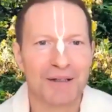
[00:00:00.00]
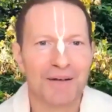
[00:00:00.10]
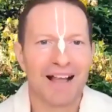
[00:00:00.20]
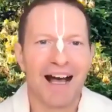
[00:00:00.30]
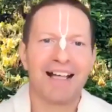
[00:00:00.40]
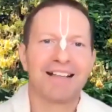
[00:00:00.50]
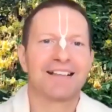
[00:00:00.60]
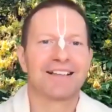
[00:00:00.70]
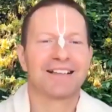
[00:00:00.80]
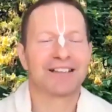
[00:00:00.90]

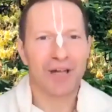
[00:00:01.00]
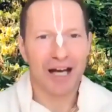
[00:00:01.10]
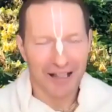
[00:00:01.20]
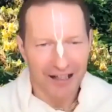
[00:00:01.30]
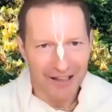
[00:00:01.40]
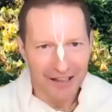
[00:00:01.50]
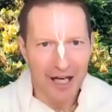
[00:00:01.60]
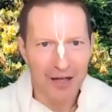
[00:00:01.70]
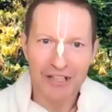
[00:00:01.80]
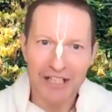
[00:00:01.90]
and I
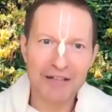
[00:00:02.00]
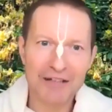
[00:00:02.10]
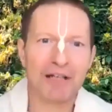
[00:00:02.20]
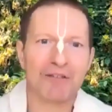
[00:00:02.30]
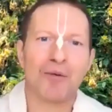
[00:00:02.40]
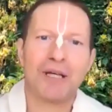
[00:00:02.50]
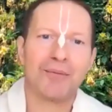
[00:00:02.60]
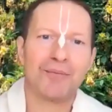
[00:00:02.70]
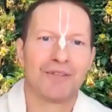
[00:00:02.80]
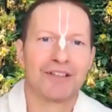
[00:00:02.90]
was hearing from
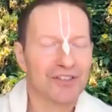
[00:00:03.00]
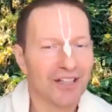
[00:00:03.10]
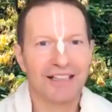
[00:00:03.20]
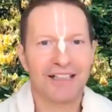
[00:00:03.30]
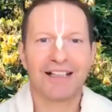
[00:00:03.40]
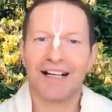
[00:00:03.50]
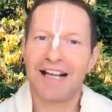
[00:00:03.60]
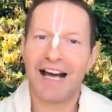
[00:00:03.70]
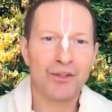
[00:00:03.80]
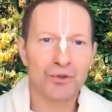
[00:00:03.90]
him, studying, and
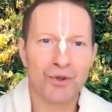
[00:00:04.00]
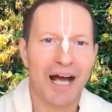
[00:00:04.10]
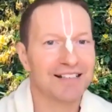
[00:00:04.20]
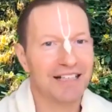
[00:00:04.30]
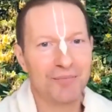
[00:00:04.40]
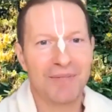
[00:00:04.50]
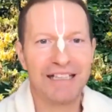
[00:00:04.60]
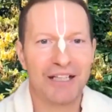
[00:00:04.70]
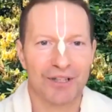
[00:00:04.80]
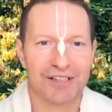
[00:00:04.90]
I used to ask him
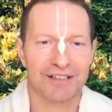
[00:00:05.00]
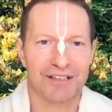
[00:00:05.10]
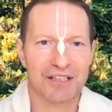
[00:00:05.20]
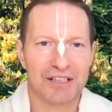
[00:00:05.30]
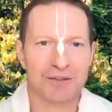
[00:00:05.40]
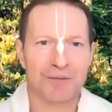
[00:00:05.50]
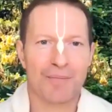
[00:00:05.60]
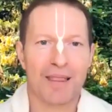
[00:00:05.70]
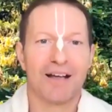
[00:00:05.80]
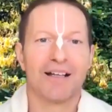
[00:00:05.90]
many questions.
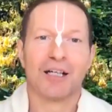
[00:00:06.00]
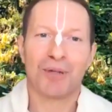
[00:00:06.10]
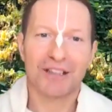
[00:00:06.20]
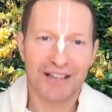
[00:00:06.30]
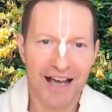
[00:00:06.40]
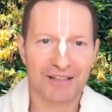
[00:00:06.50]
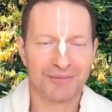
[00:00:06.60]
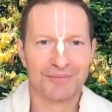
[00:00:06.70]
But then,